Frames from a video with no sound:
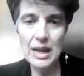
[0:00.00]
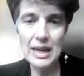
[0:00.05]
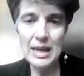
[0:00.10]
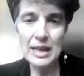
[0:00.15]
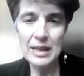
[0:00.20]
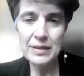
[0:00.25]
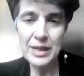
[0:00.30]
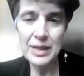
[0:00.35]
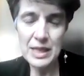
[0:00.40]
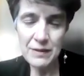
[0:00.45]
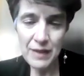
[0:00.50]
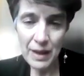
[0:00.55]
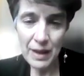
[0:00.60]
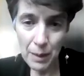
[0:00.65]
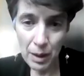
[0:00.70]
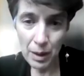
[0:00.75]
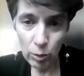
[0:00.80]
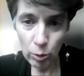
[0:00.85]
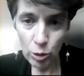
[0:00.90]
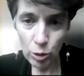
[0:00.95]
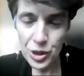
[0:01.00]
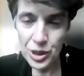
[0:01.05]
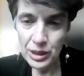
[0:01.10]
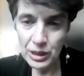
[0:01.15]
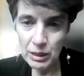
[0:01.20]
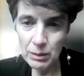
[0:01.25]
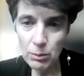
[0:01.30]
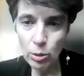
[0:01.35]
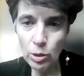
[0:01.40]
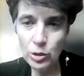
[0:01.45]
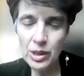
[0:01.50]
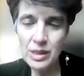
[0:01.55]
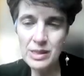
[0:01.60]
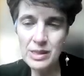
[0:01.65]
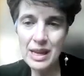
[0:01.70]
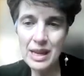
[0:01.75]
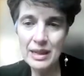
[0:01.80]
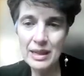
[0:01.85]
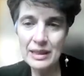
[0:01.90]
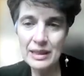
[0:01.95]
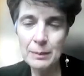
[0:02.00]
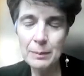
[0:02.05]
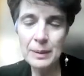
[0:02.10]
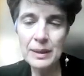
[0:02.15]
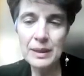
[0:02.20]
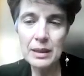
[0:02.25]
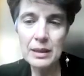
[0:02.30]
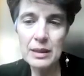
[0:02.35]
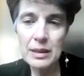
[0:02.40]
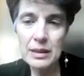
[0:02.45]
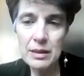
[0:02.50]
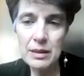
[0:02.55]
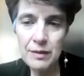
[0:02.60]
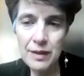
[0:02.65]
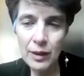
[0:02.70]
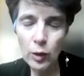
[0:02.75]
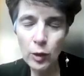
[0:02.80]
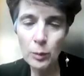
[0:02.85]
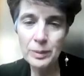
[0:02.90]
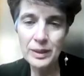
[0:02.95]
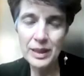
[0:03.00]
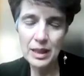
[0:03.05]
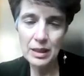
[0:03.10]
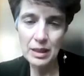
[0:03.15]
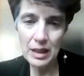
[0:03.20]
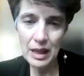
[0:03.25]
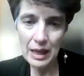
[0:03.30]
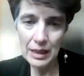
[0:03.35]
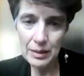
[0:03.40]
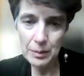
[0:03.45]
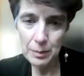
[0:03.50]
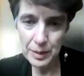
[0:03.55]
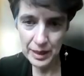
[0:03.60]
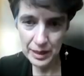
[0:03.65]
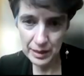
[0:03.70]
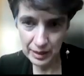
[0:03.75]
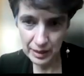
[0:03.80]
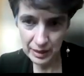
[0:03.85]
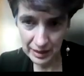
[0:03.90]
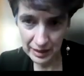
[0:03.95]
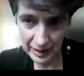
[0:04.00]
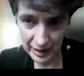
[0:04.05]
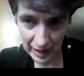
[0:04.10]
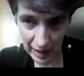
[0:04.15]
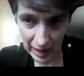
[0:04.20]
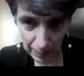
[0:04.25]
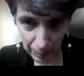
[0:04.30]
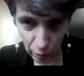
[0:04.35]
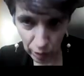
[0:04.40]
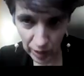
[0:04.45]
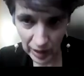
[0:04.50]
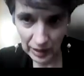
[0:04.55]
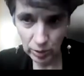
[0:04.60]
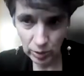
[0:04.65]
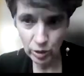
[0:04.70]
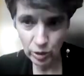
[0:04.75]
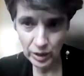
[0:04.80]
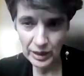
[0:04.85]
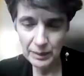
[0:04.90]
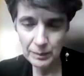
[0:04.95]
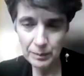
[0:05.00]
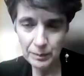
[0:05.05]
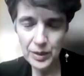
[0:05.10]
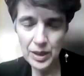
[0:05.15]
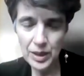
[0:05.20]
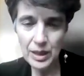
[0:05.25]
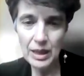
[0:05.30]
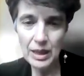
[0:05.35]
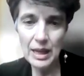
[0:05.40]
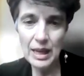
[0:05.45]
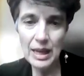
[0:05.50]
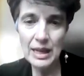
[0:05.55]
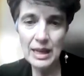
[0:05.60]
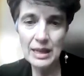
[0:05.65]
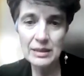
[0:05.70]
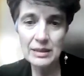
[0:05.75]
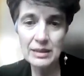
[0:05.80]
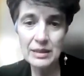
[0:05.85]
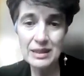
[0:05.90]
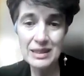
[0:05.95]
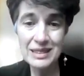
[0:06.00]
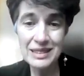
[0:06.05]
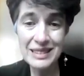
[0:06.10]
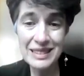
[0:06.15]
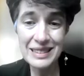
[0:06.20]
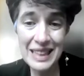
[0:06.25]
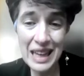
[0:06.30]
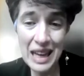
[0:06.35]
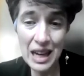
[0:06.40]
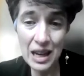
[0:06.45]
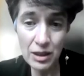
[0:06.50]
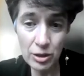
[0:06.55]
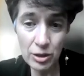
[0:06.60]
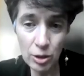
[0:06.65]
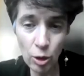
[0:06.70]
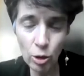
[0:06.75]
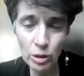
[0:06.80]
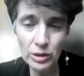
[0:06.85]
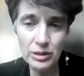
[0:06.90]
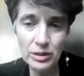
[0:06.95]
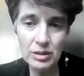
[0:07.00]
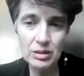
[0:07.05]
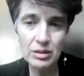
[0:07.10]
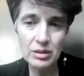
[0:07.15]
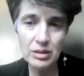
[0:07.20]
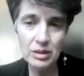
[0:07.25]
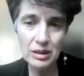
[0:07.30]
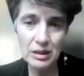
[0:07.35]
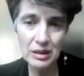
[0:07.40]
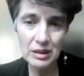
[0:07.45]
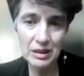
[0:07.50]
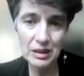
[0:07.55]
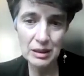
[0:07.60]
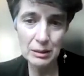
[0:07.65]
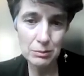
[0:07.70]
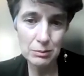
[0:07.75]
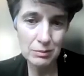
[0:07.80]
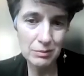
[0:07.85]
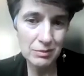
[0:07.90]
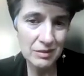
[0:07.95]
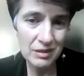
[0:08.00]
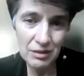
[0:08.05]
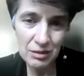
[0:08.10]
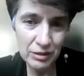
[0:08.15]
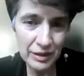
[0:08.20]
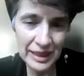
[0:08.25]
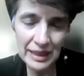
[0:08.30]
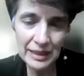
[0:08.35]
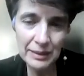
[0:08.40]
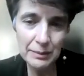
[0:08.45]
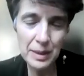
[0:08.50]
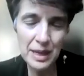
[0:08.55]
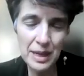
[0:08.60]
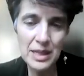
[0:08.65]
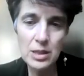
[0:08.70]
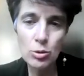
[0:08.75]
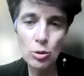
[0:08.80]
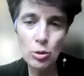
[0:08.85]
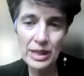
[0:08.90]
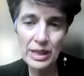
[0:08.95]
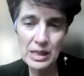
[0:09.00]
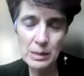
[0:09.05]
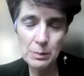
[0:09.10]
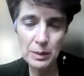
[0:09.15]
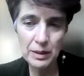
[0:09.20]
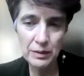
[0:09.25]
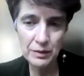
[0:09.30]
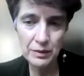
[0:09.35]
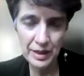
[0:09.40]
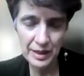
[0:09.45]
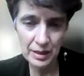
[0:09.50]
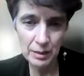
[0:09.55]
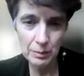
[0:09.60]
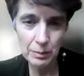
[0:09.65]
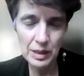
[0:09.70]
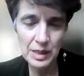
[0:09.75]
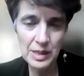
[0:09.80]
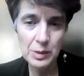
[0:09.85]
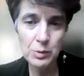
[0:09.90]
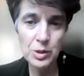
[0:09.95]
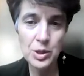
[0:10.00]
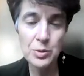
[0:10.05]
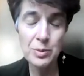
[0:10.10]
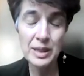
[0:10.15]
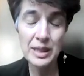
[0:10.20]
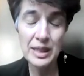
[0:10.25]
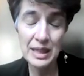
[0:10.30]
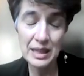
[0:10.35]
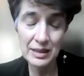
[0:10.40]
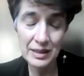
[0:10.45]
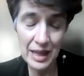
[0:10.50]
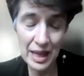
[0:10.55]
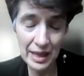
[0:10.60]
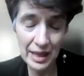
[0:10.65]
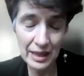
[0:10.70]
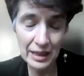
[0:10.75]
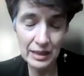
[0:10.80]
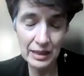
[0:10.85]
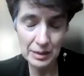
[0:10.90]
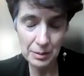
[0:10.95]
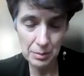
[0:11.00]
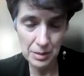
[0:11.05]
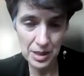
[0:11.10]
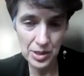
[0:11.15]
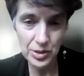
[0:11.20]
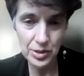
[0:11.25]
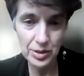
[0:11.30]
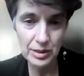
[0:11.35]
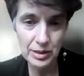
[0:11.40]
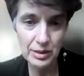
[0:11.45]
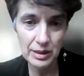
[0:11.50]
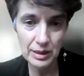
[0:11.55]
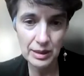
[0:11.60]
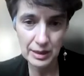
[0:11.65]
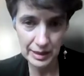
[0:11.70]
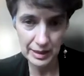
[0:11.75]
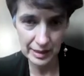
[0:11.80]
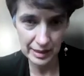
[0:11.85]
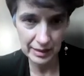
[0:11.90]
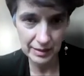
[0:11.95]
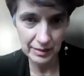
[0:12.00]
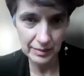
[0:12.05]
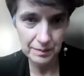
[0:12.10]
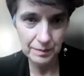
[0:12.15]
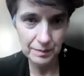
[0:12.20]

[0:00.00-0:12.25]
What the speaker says: And these pharmacological models are typically developed and calibrated in the laboratory, and they are not really based on expert variables which we can directly measure in the clinic.